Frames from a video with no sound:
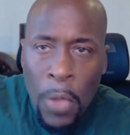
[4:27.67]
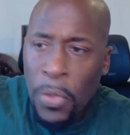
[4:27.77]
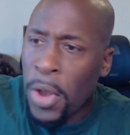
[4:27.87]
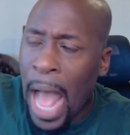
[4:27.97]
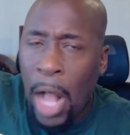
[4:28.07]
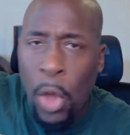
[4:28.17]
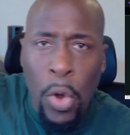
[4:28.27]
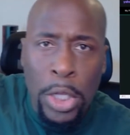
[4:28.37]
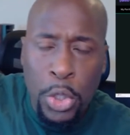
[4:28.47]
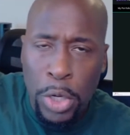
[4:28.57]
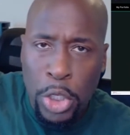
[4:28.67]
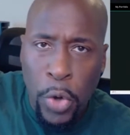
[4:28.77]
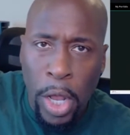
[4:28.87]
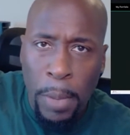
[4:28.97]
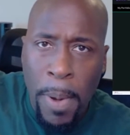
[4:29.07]
They're not going to the
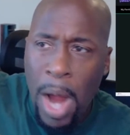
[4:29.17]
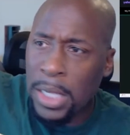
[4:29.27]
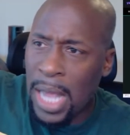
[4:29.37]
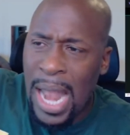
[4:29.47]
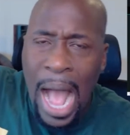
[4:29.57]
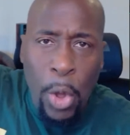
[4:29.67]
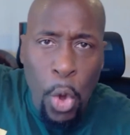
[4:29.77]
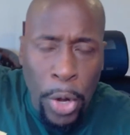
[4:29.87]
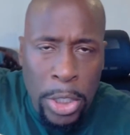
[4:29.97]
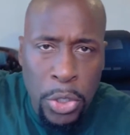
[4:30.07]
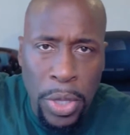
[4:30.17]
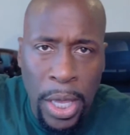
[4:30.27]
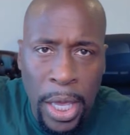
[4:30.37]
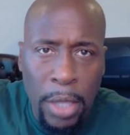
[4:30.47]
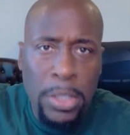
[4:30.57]
trailer parks. They're not going into the
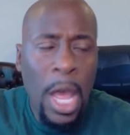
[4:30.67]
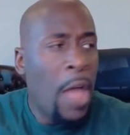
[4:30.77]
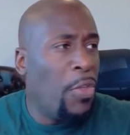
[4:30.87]
hills.